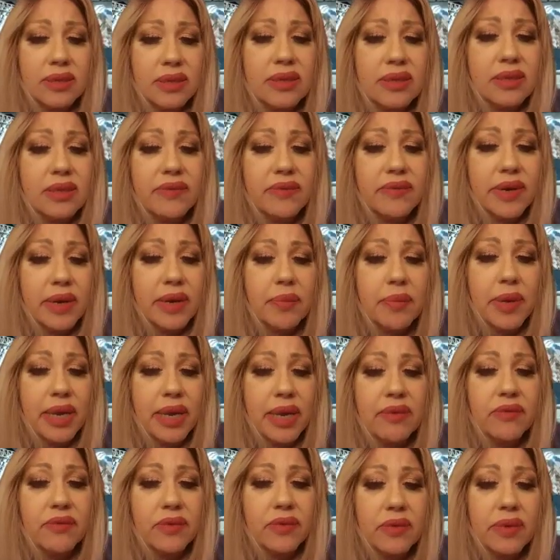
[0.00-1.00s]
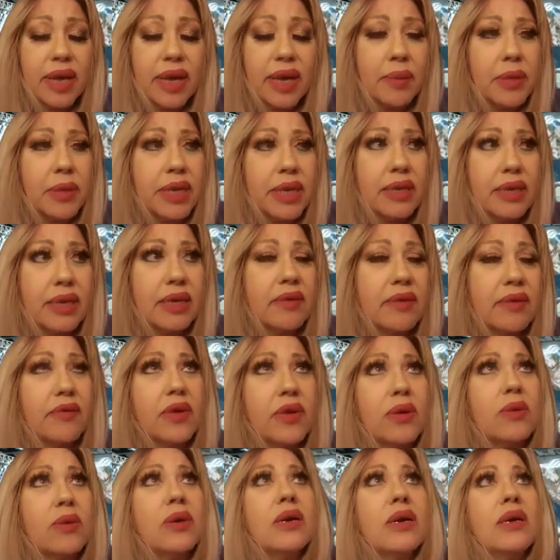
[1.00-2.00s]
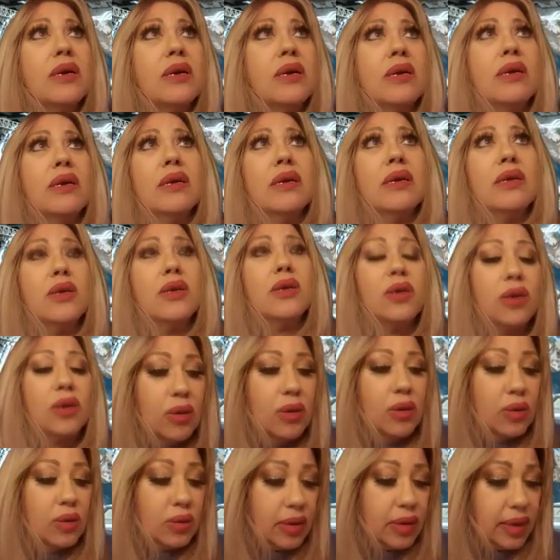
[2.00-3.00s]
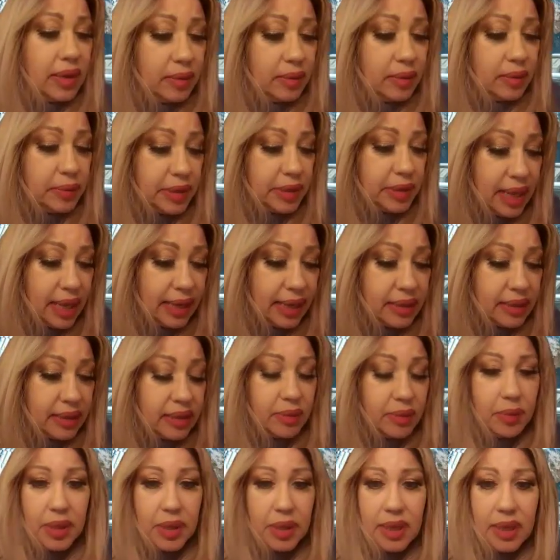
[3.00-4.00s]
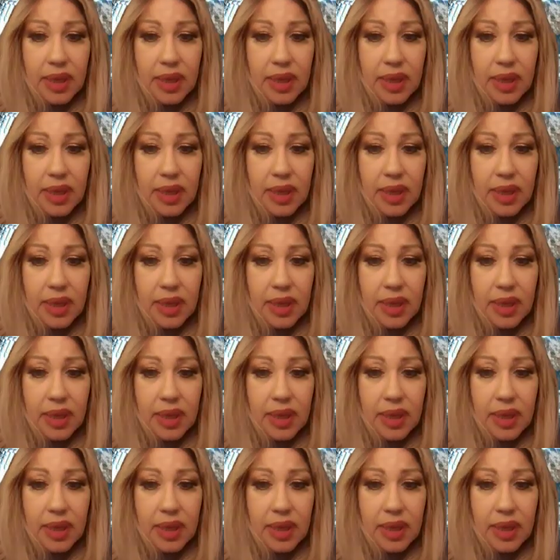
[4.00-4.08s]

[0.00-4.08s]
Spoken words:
this. This is very painful. I'm going to give you block in the